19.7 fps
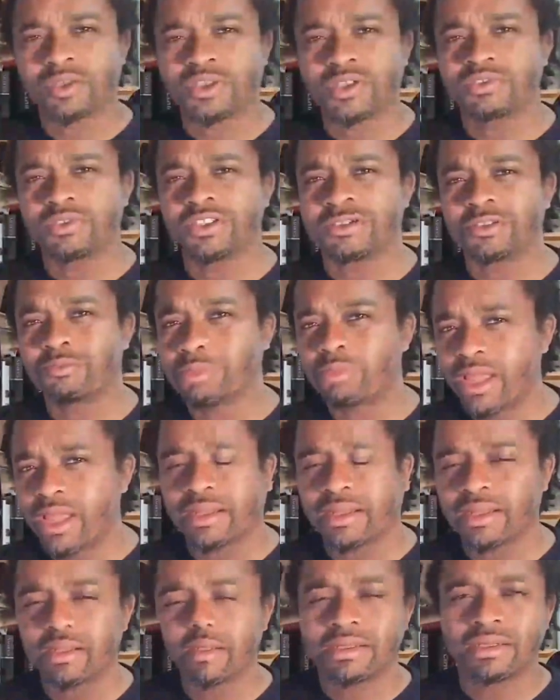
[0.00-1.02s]
man. You got
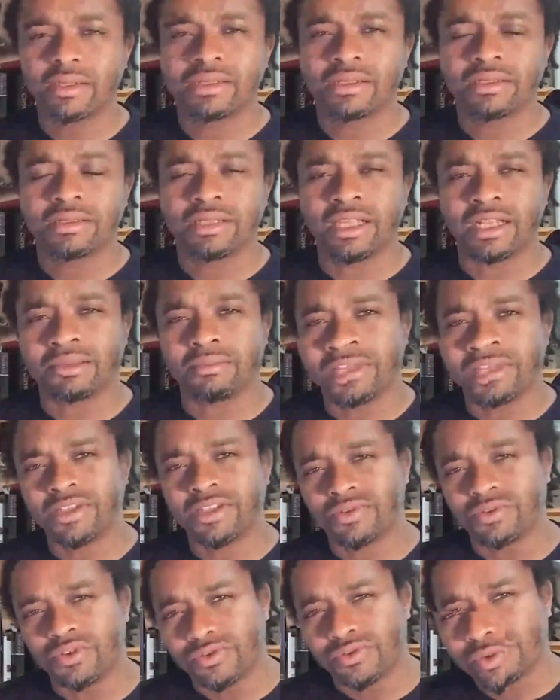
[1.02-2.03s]
that it makes you
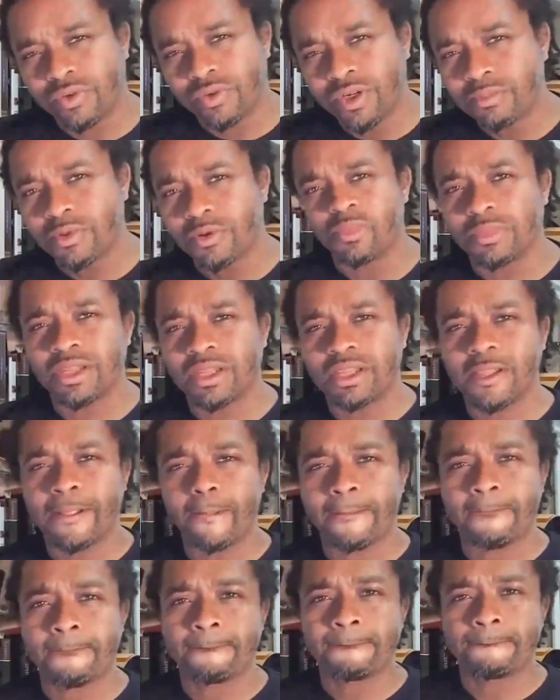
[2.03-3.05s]
tremble, man.
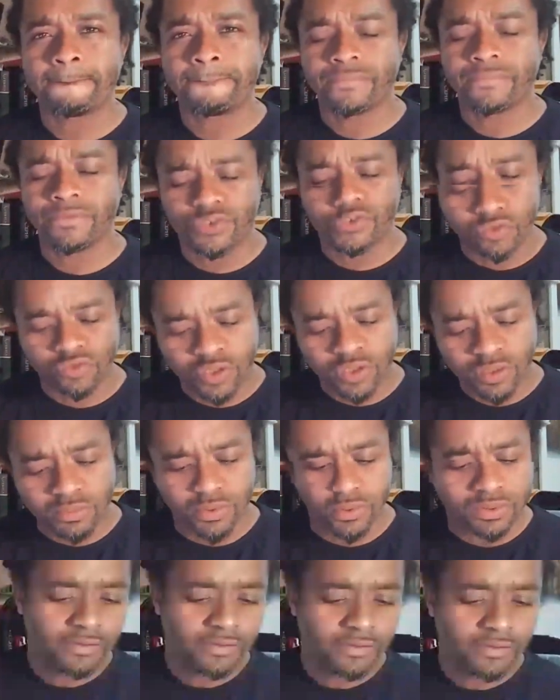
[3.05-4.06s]
Tremble
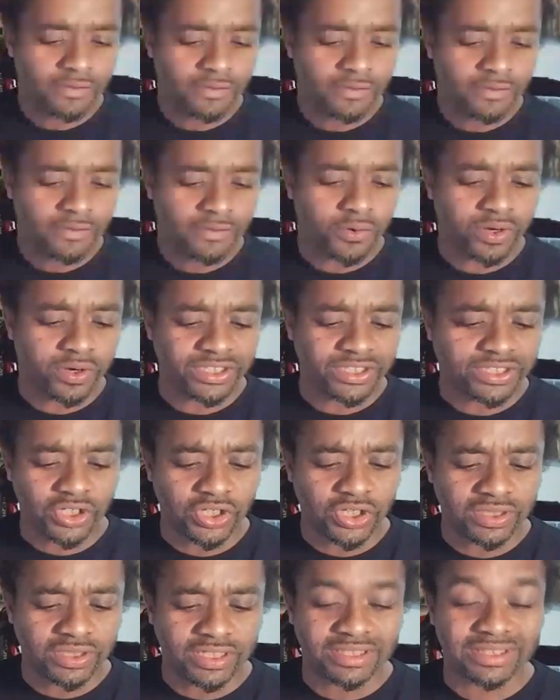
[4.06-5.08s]
for his
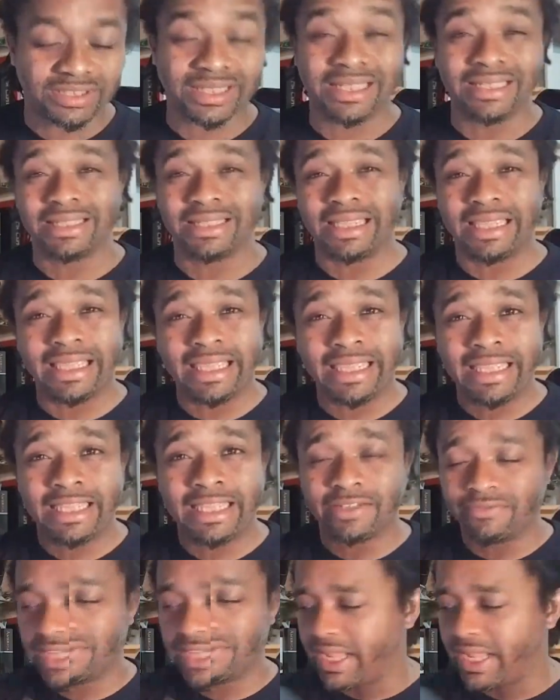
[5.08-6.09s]
goodness in the end of
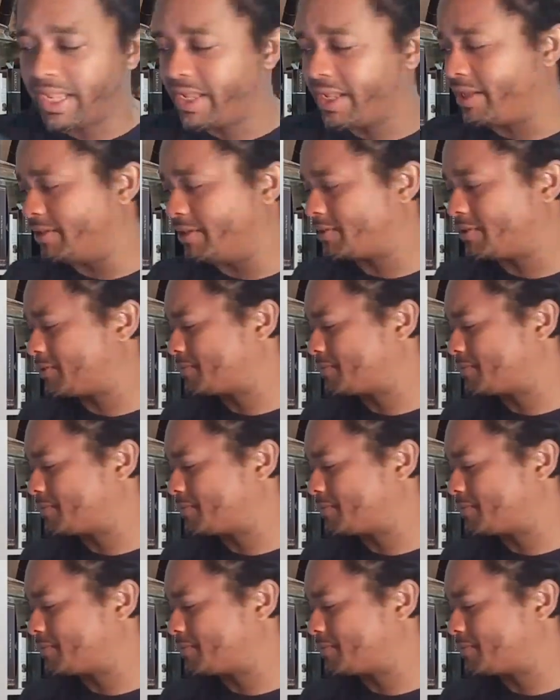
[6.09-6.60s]
days.